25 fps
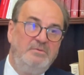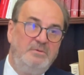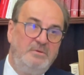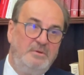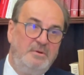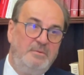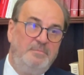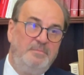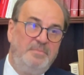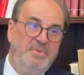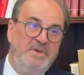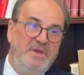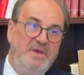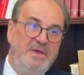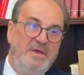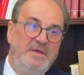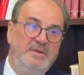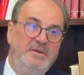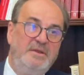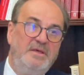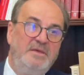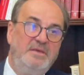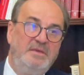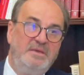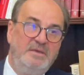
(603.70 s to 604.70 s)

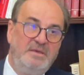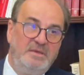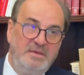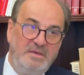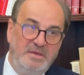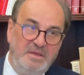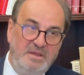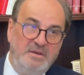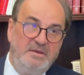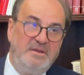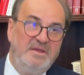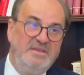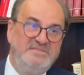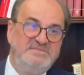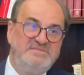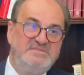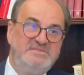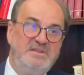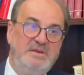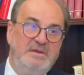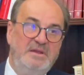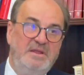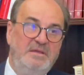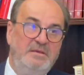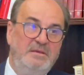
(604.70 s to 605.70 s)
European
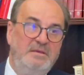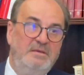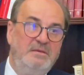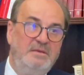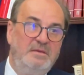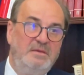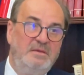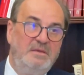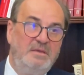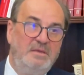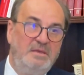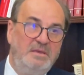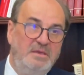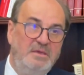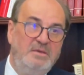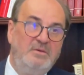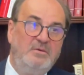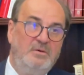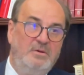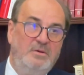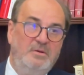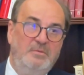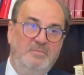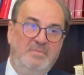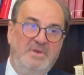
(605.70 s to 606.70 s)
industry,
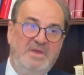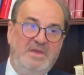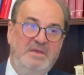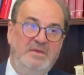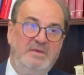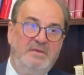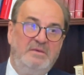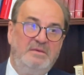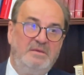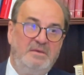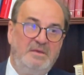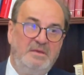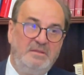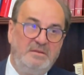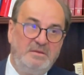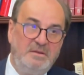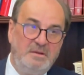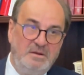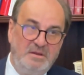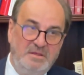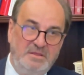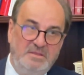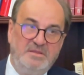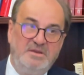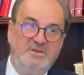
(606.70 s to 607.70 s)
economy, and the
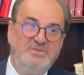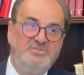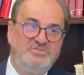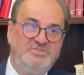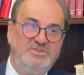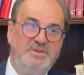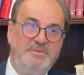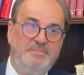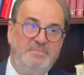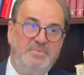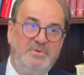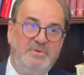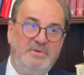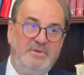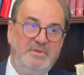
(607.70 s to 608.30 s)
leadership.